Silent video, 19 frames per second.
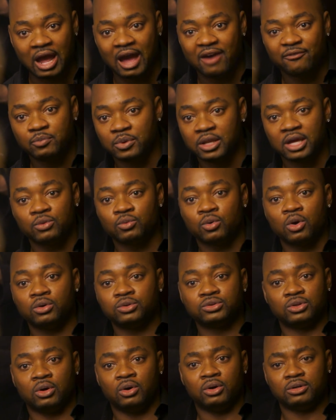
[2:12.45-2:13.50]
I've played
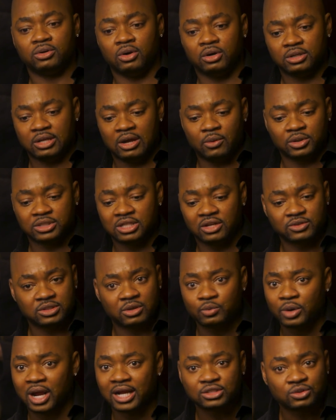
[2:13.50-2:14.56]
roles on, on network
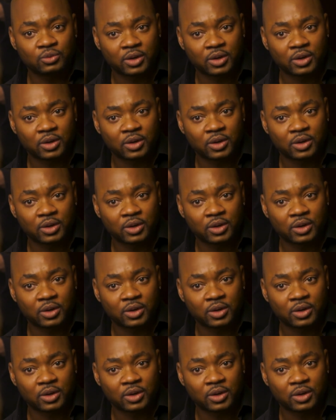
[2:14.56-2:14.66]
television that are not